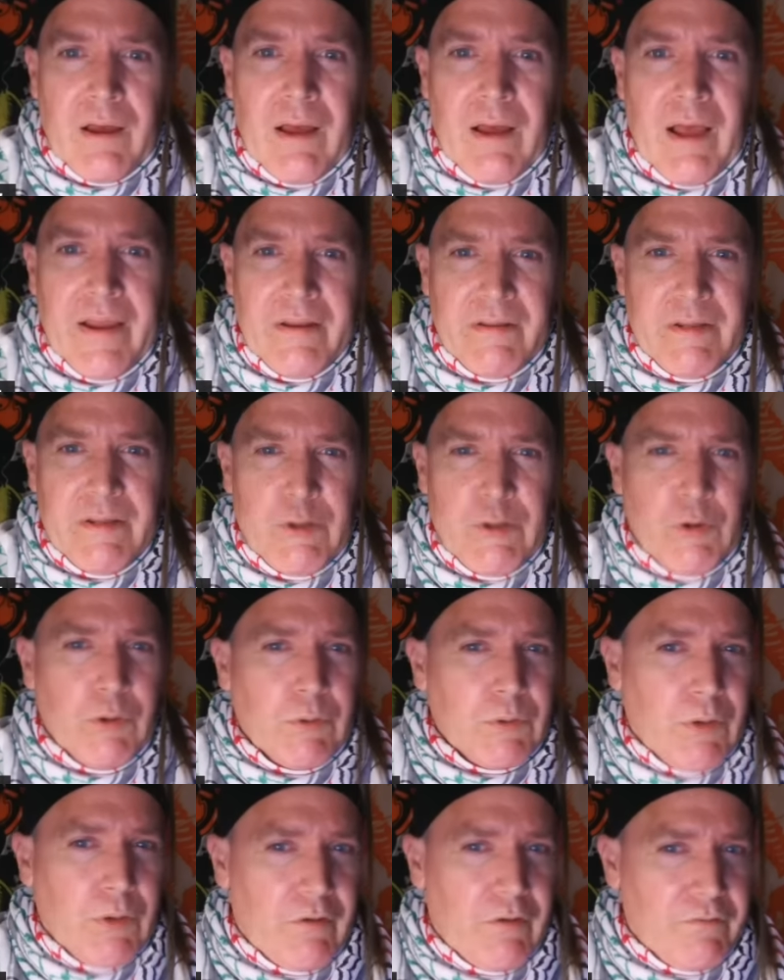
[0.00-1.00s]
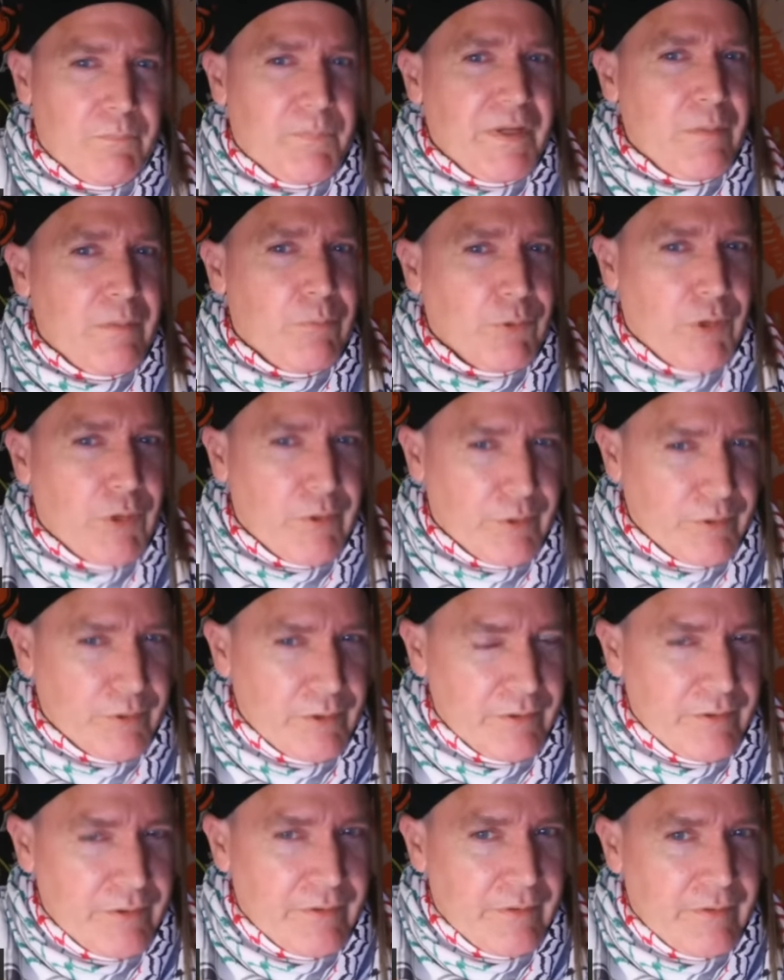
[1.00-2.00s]
I need you to love Big
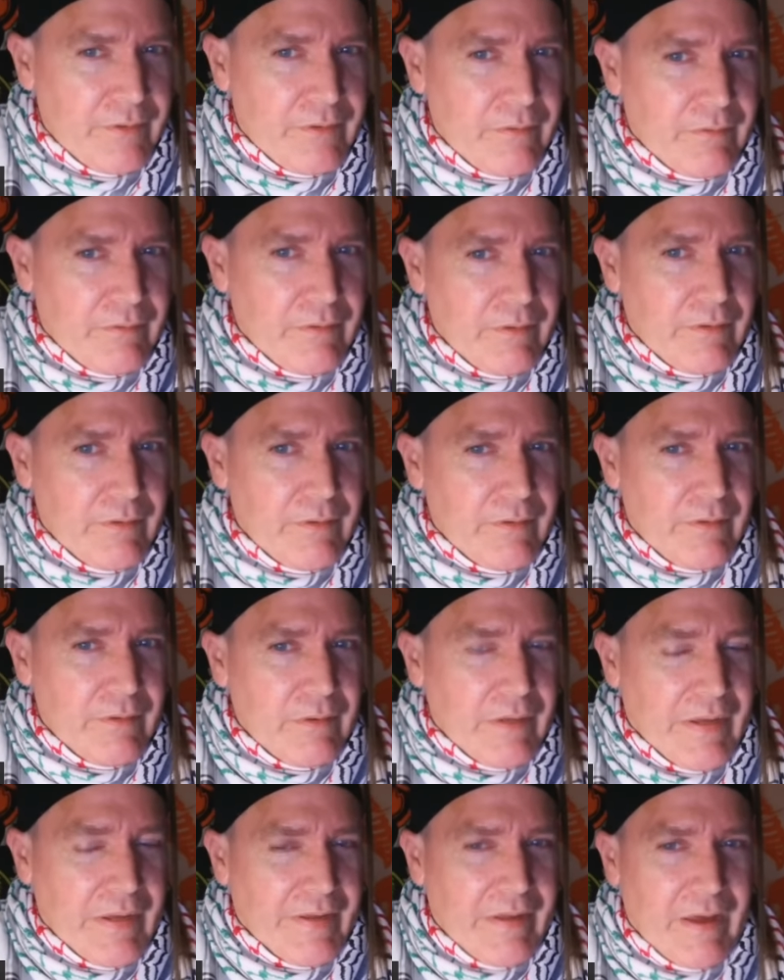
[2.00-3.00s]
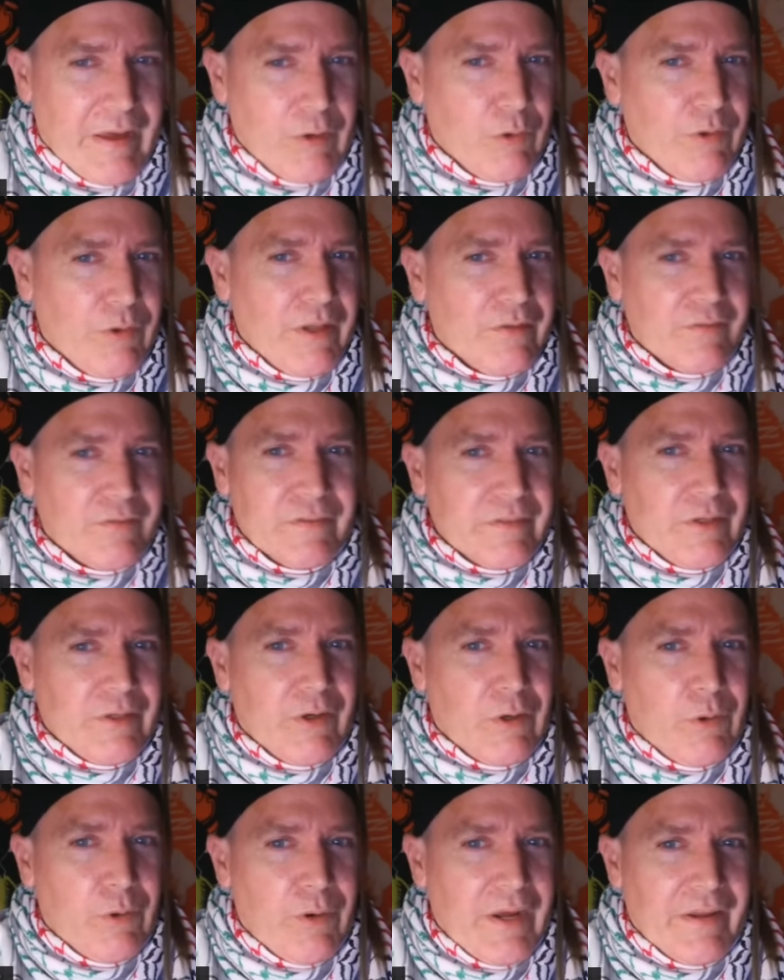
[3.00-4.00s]
Brother. I'm
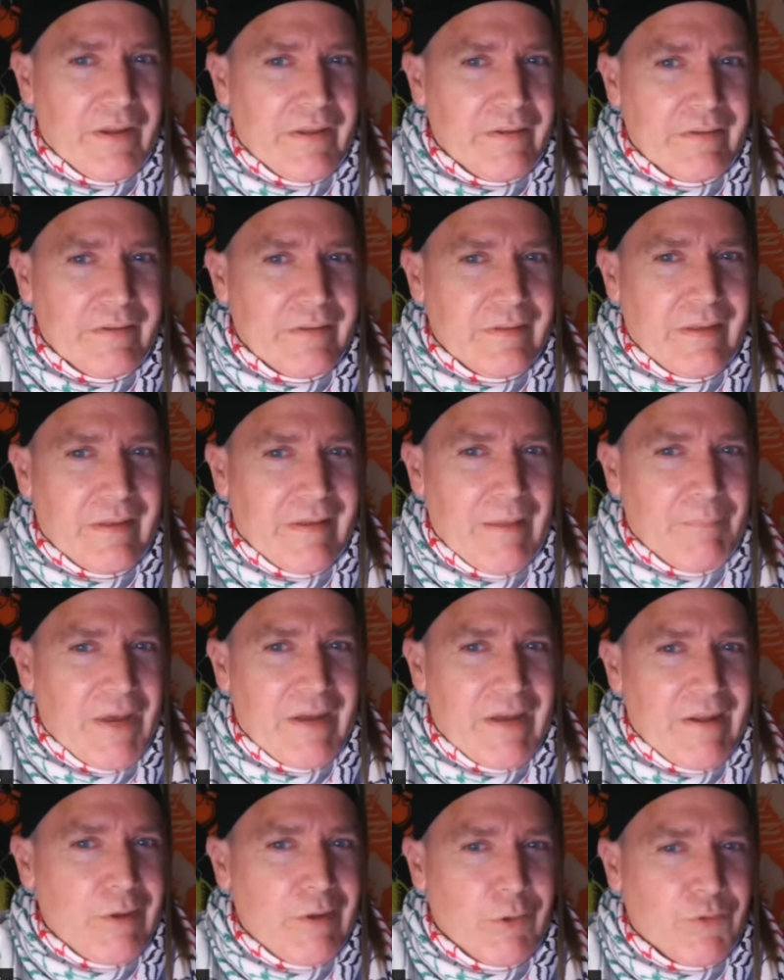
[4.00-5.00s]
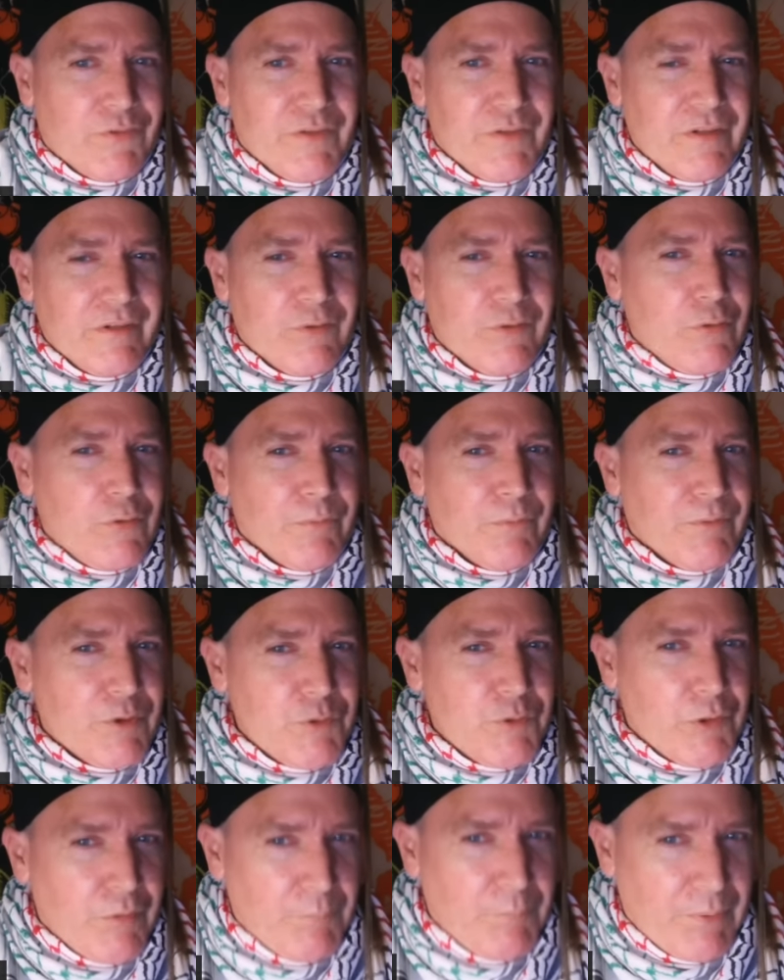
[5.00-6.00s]
not interested in
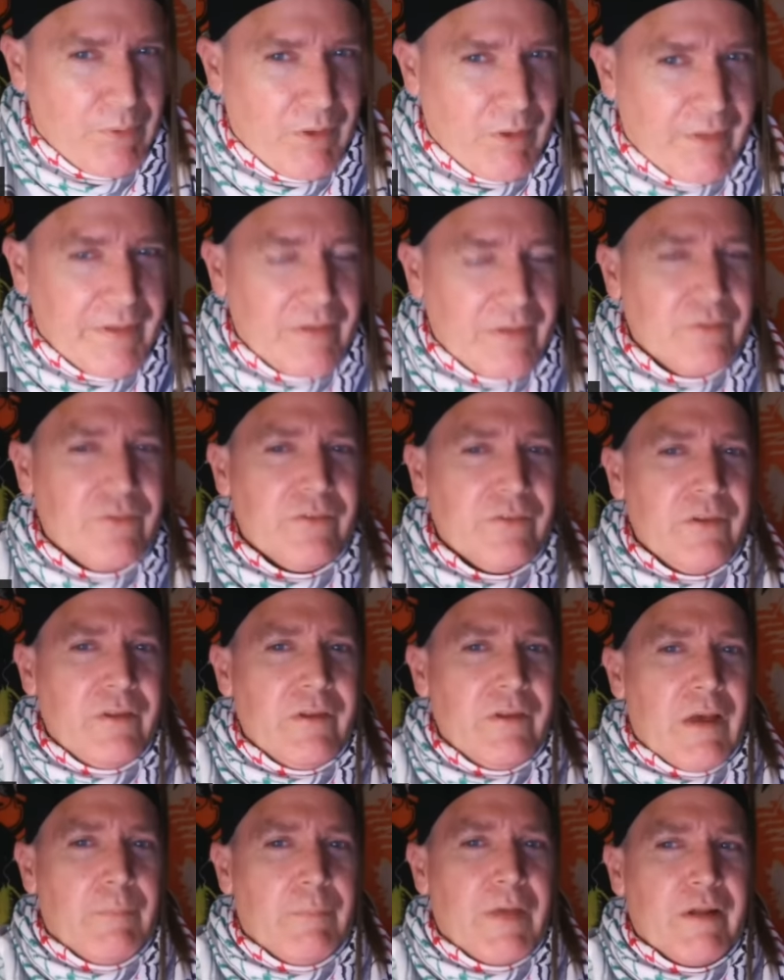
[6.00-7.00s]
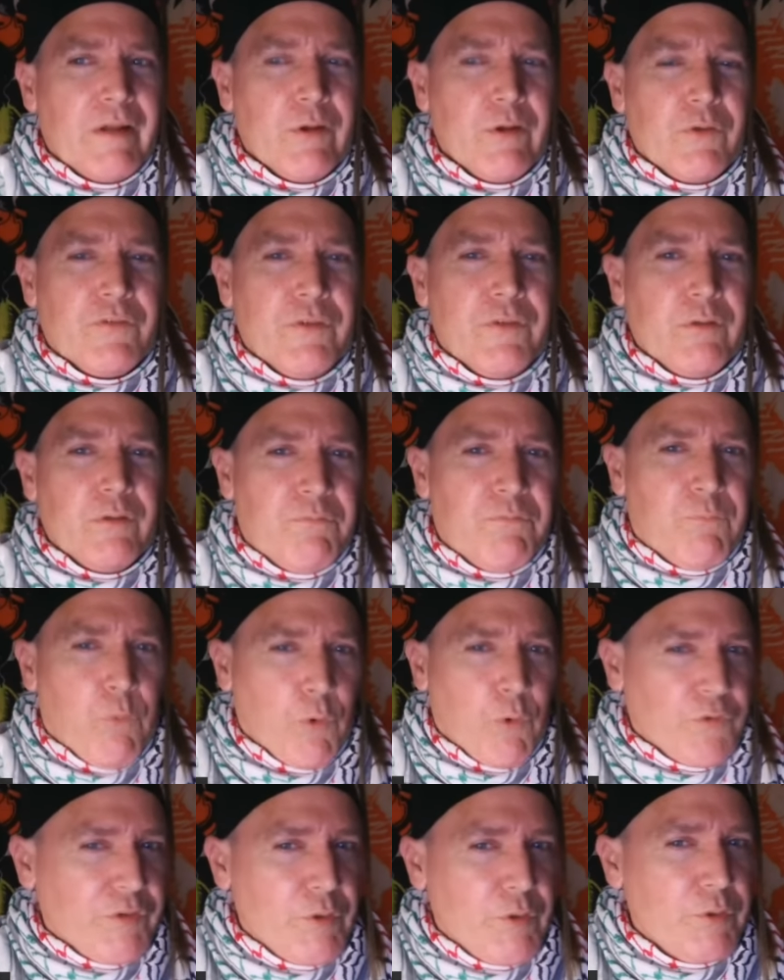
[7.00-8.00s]
superficial compliance. I'm not interested in
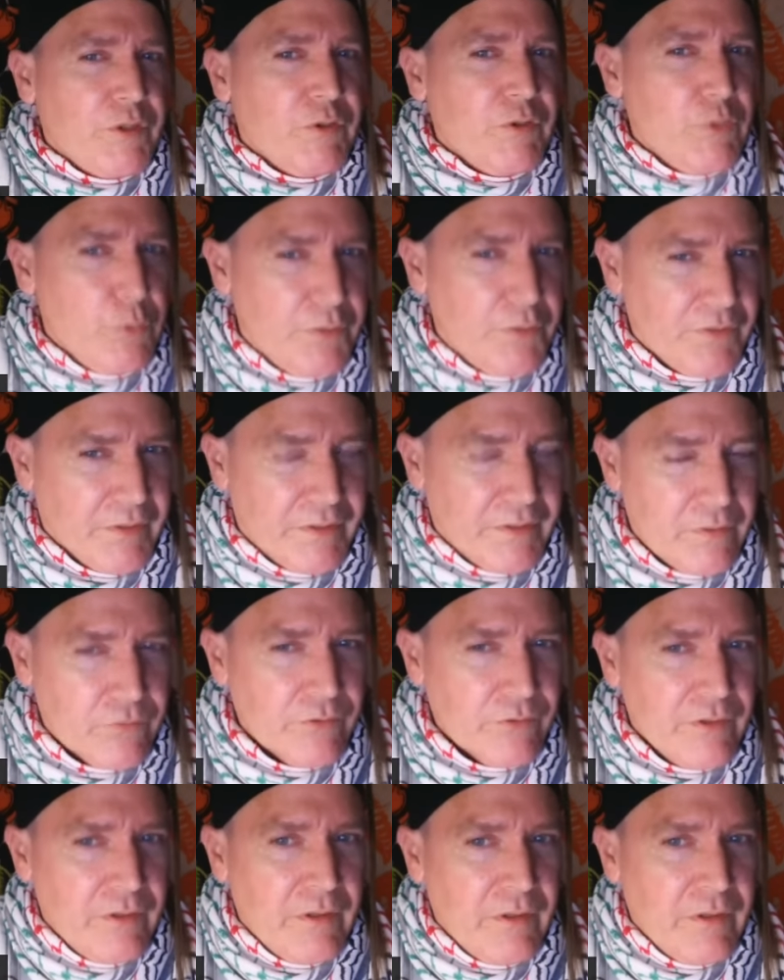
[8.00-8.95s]
forcing you to do things.